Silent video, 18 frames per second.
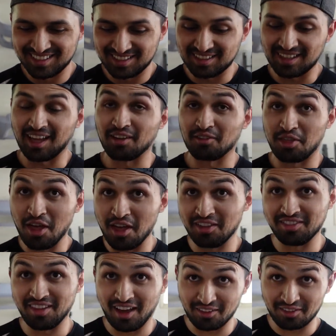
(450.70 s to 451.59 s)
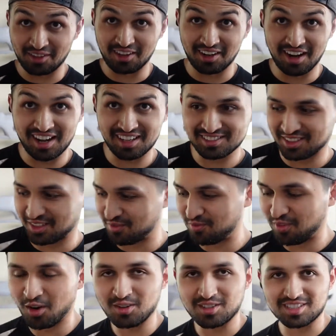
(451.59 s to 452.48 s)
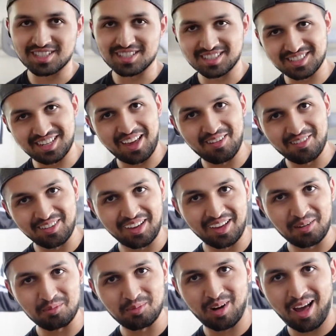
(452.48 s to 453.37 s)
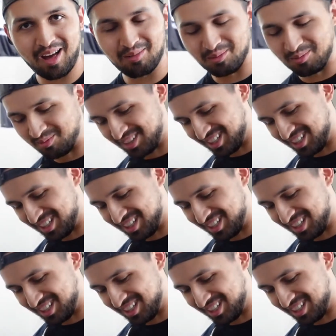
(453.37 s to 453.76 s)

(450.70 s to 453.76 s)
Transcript: Now that it actually focuses, now we got a problem.